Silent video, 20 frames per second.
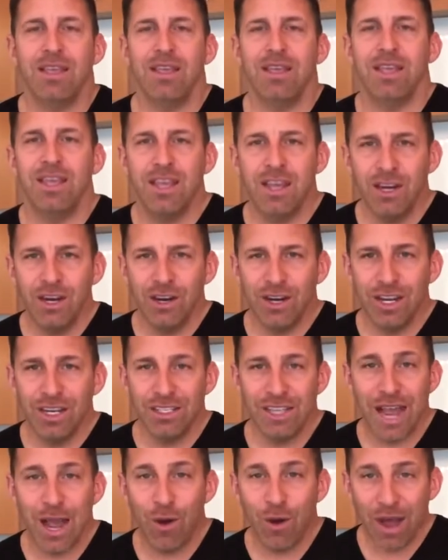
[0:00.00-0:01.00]
Here
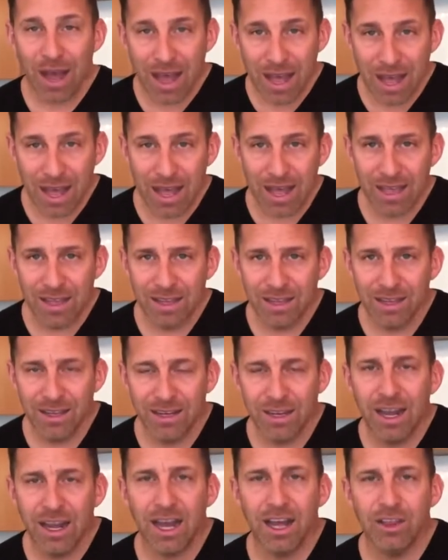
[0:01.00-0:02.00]
is how I
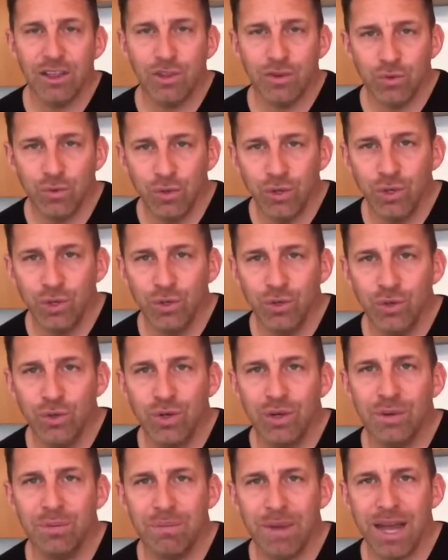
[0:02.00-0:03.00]
got
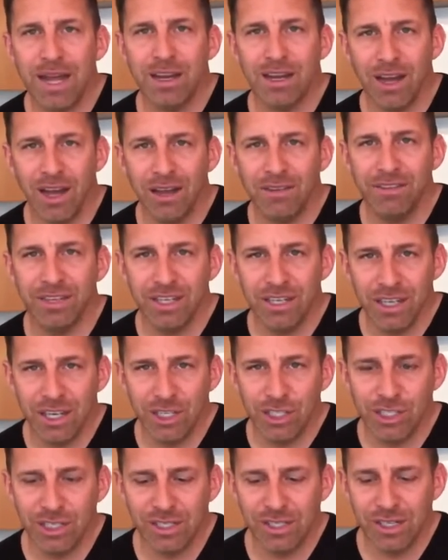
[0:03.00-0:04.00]
through my coffee
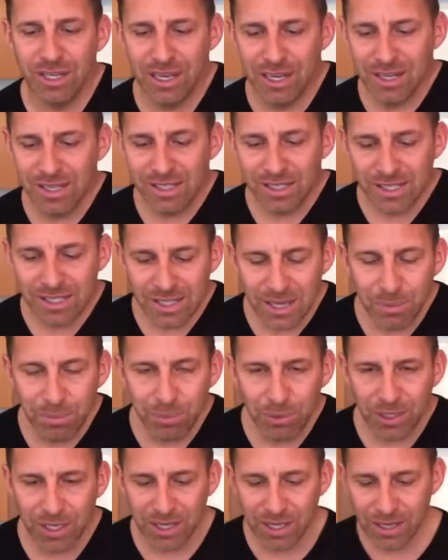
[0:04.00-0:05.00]
addiction.
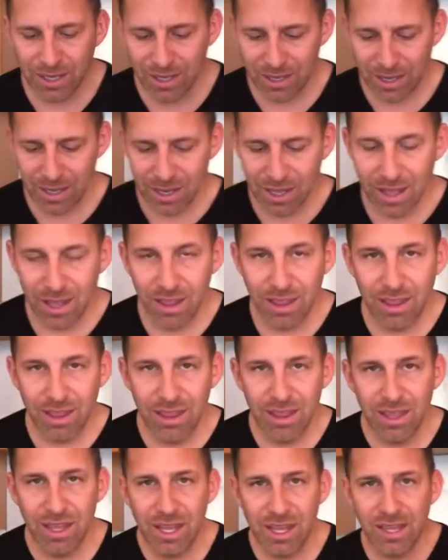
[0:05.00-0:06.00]
Simply
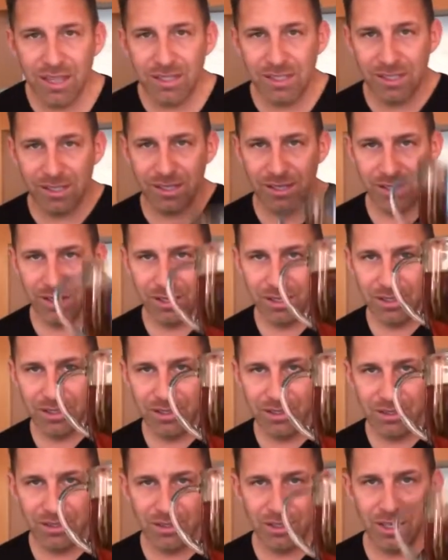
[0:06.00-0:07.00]
this
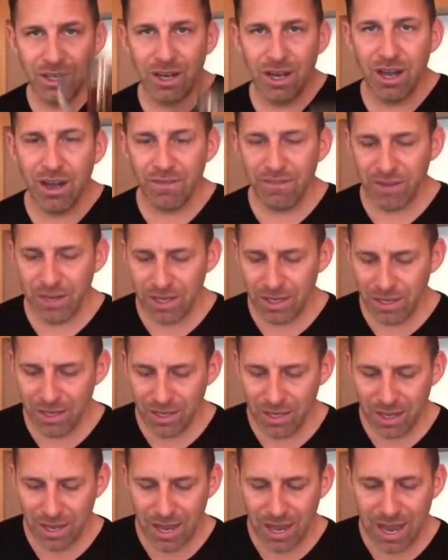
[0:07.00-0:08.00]
coffee.
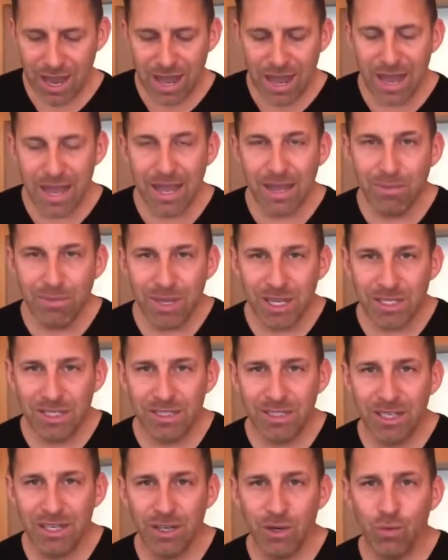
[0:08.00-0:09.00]
I
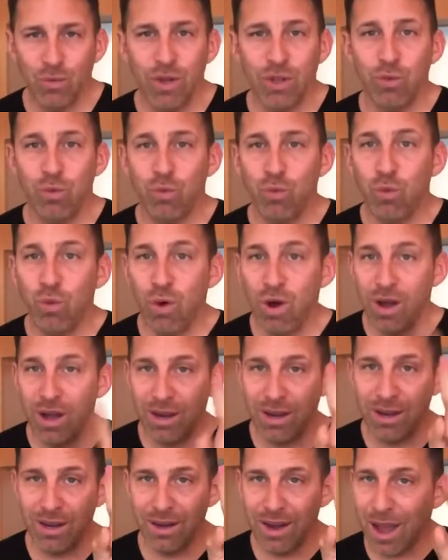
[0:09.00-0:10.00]
mixed it with
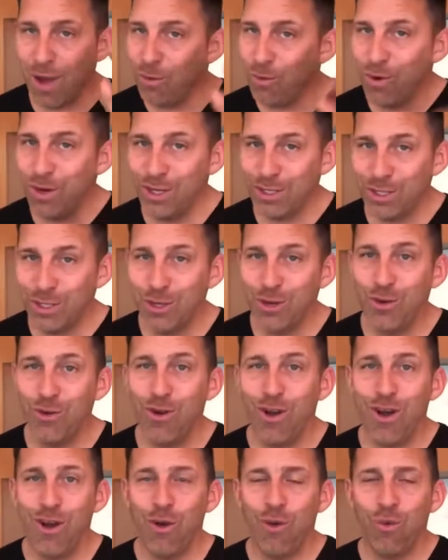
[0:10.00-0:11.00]
one, not one to two,
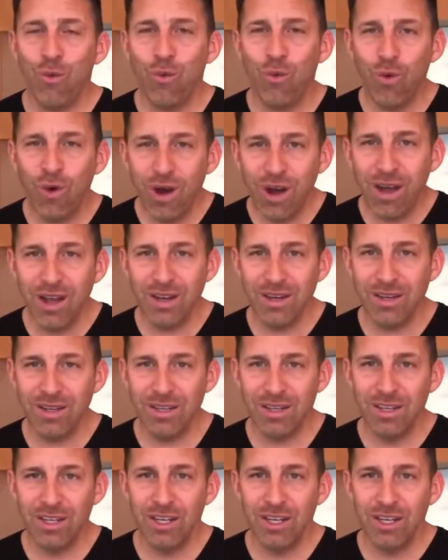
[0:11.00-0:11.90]
one